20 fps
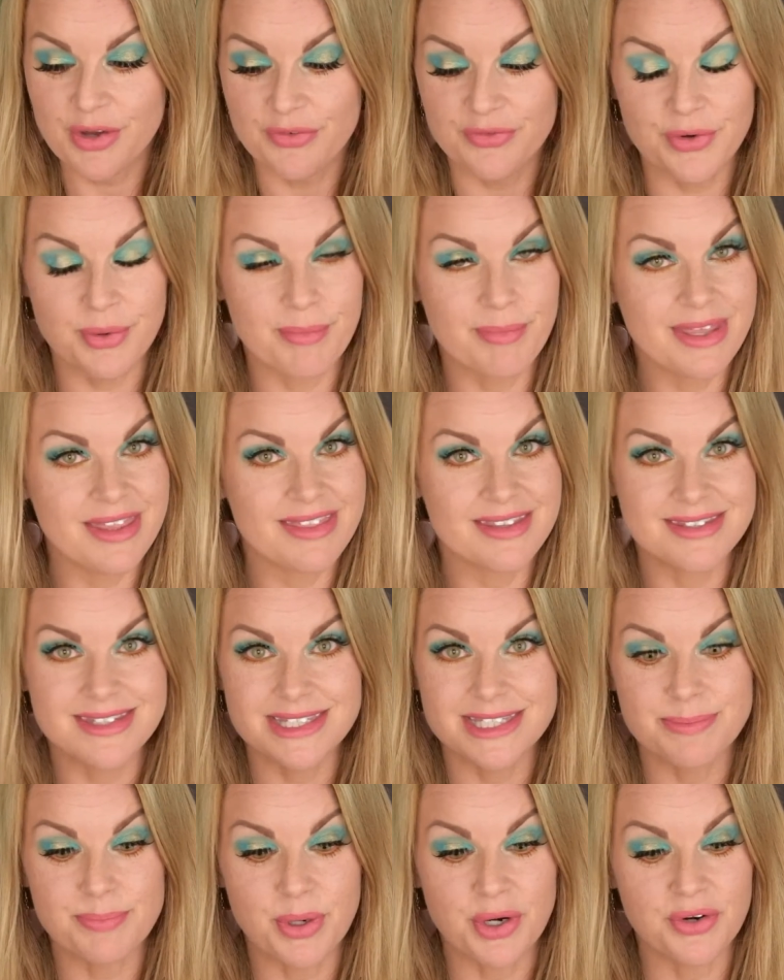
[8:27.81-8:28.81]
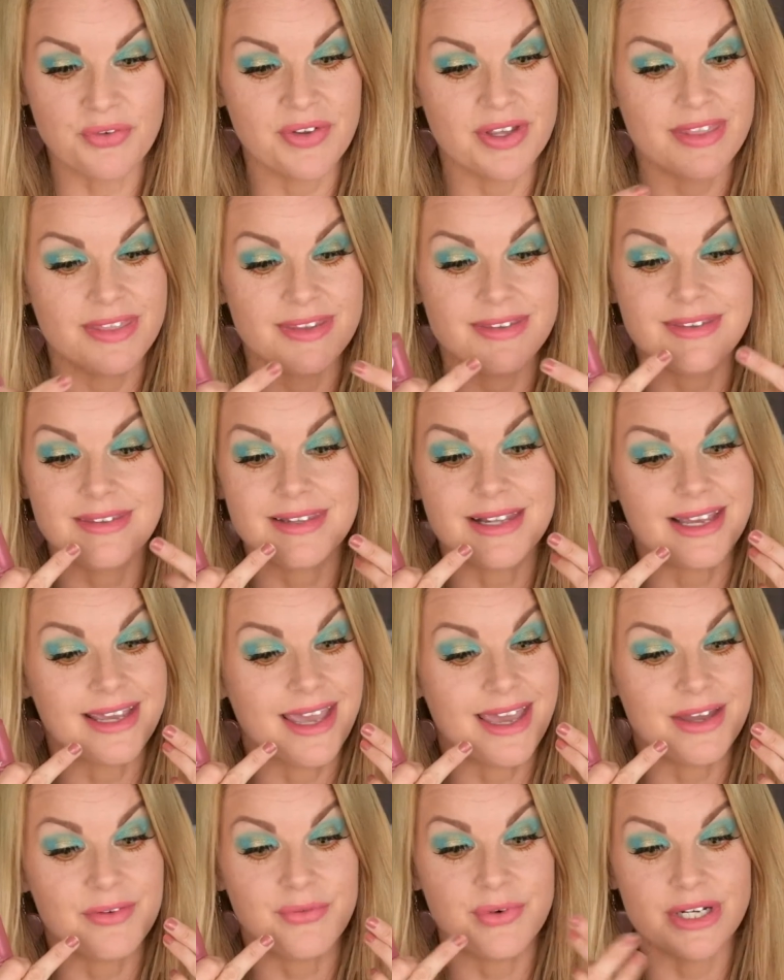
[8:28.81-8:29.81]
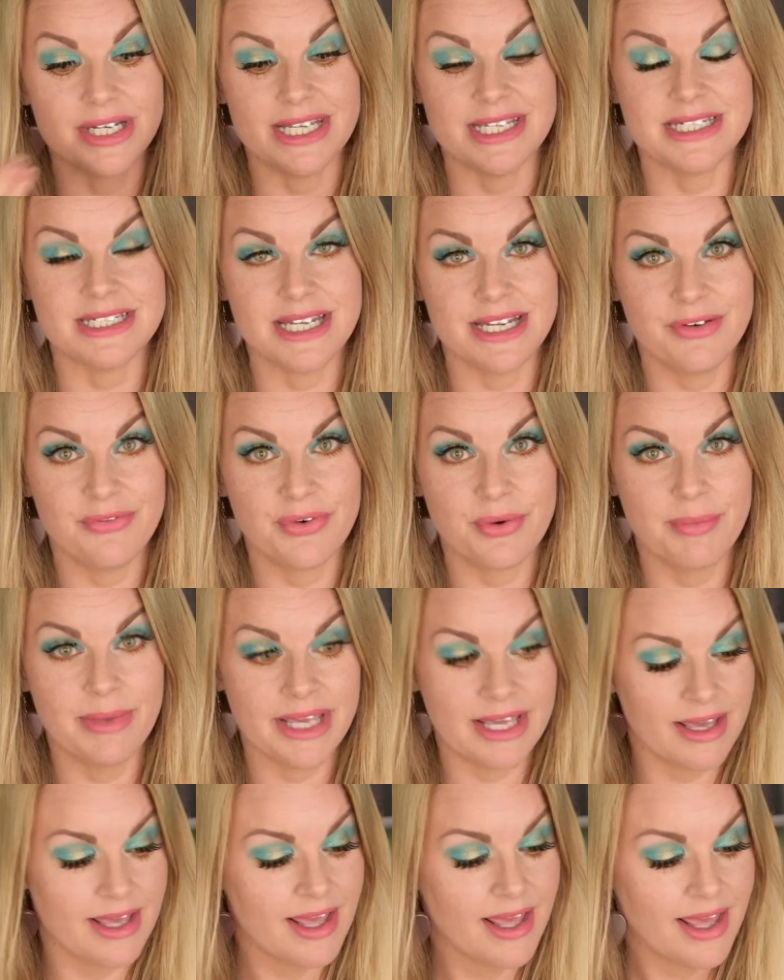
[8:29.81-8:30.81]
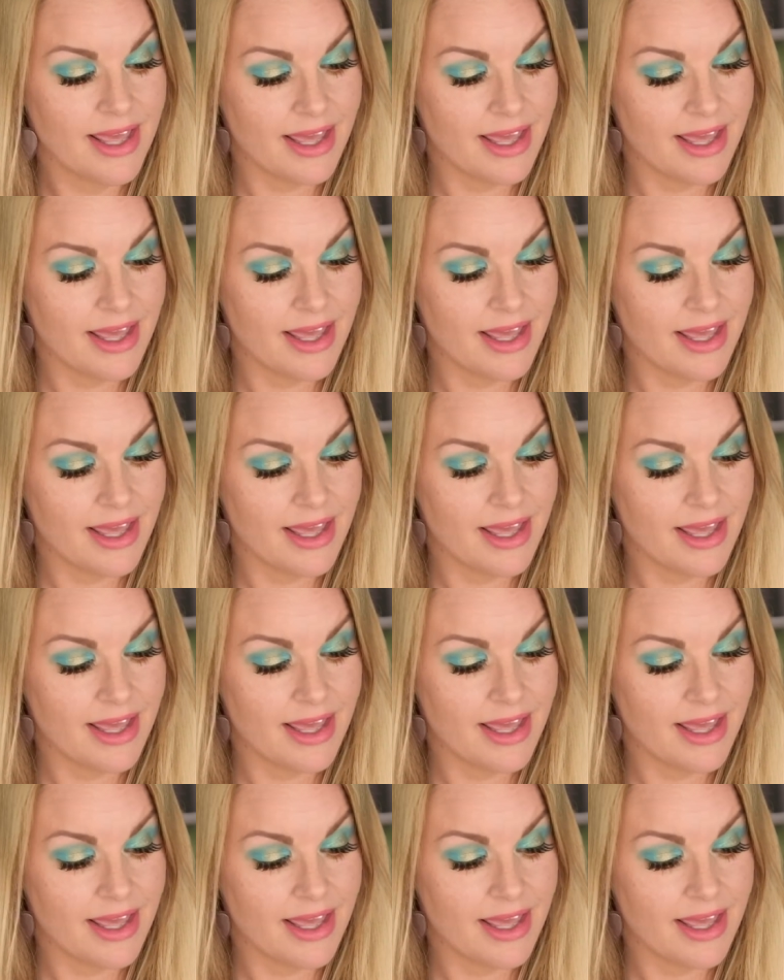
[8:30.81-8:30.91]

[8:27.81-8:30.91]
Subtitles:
for me, this is perfect. This is like an everyday shade for me.